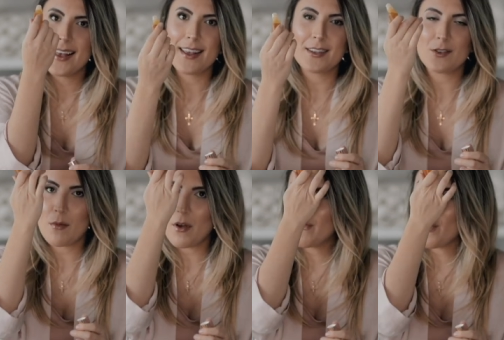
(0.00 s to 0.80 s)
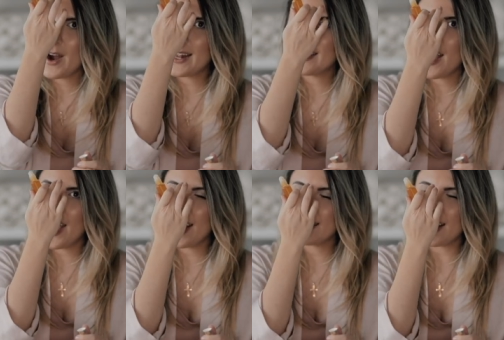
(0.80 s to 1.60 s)
Like so on my forehead
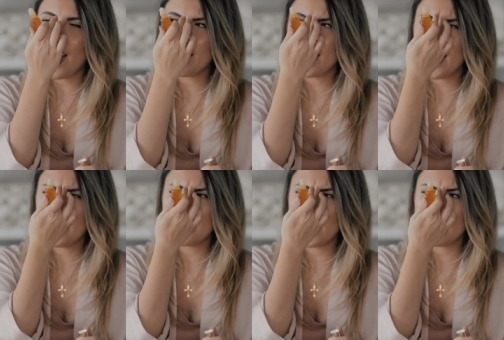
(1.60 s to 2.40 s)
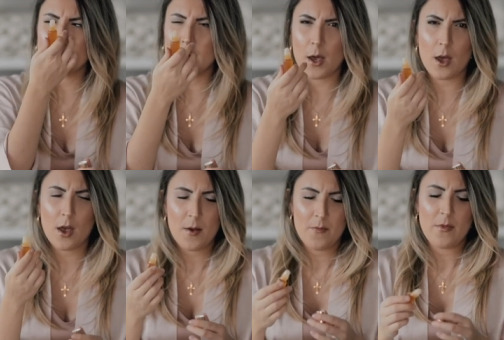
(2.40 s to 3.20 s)
lines, I have like kind of like this
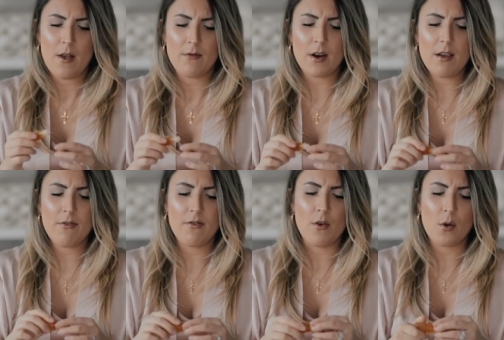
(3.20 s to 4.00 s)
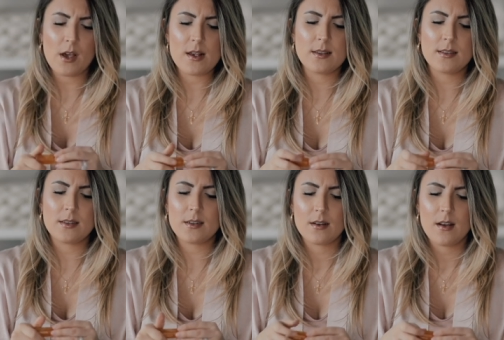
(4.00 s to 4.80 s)
like very
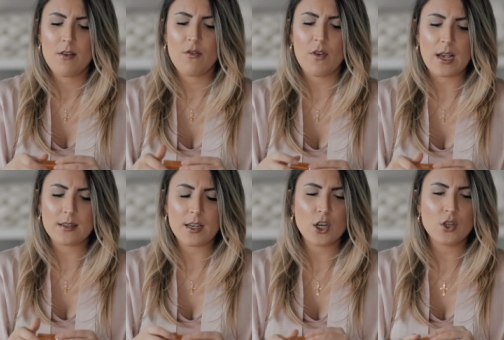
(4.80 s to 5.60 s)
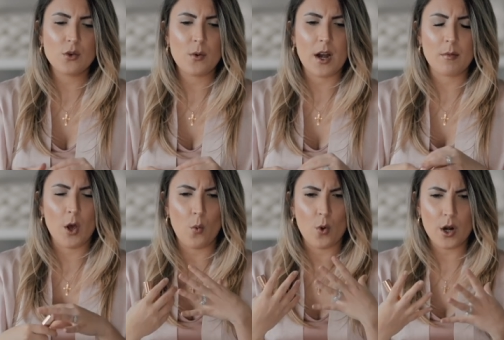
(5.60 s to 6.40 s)
focused face I do when I'm
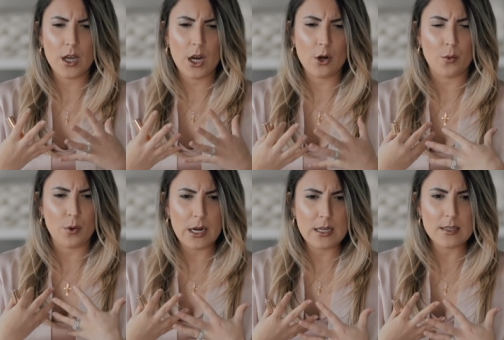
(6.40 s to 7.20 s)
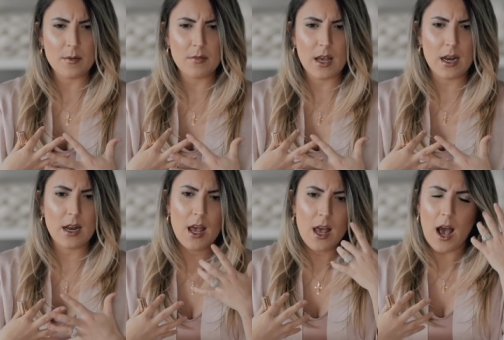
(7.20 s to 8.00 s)
like working or reading something.